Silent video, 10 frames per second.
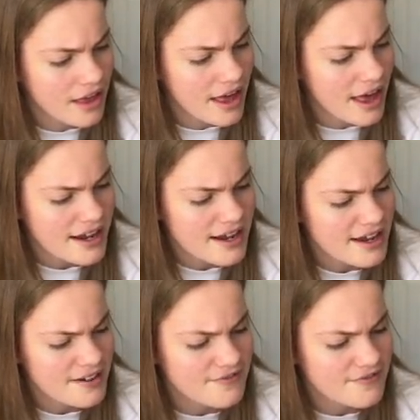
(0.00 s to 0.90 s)
Hetty
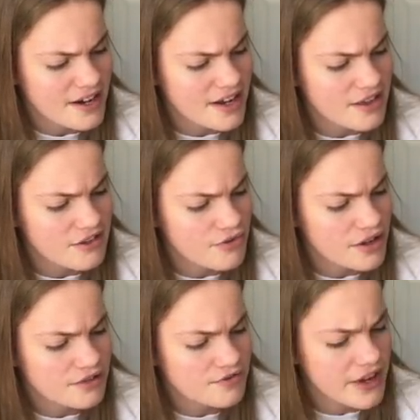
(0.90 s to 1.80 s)
had a funny,
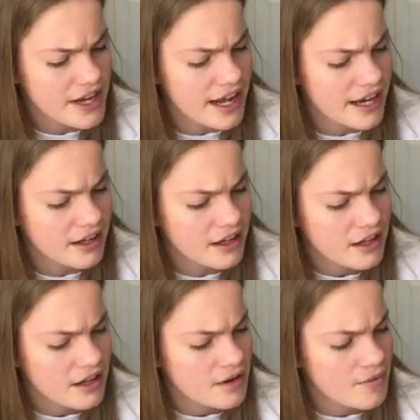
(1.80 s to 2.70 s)
thrilled feeling
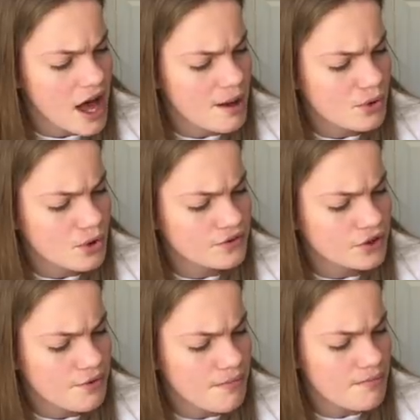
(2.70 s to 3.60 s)
where her ball of
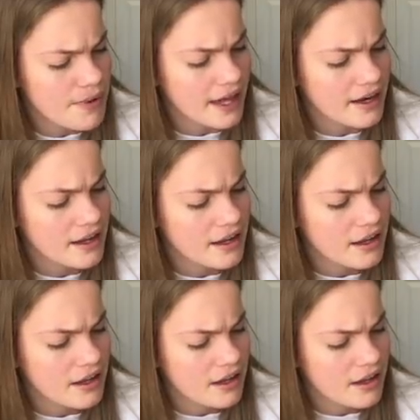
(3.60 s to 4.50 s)
gloom had been.
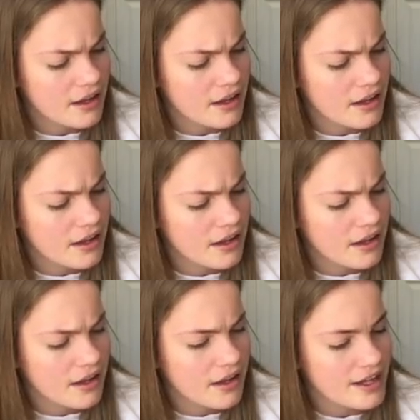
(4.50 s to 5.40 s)

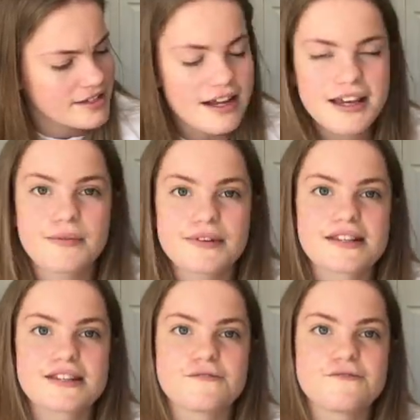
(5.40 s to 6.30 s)
It's like it wants
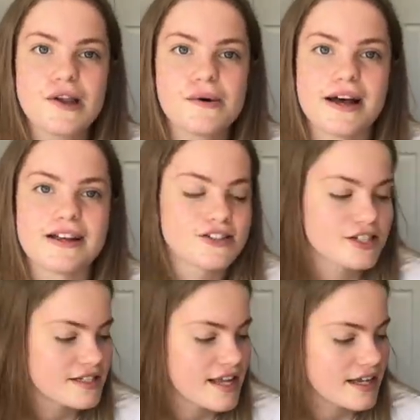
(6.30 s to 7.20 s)
us to follow it,
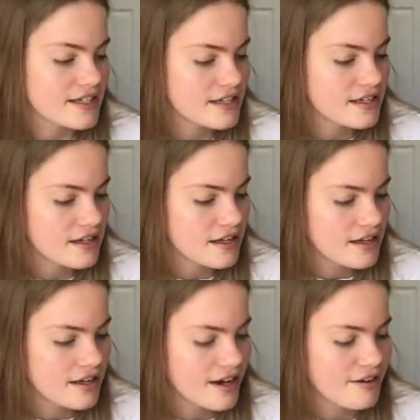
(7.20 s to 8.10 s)
she said.
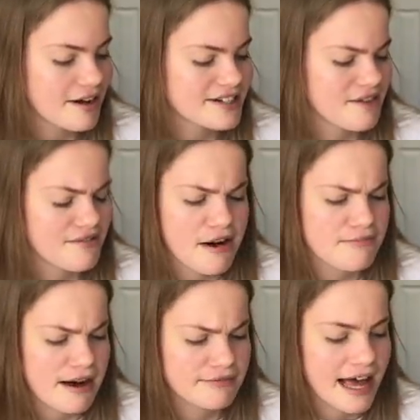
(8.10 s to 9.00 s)
Oh, I don't know
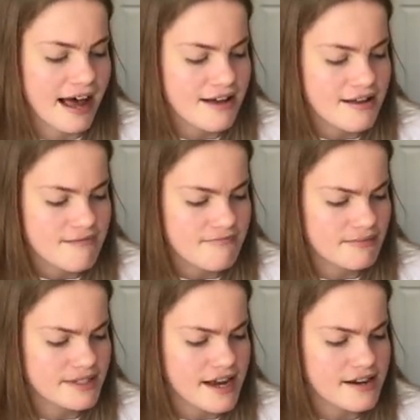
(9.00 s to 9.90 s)
about that, Mum
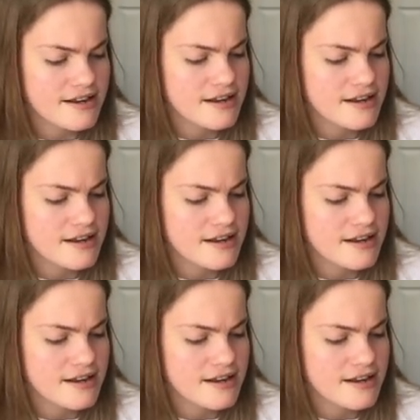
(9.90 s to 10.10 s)
said.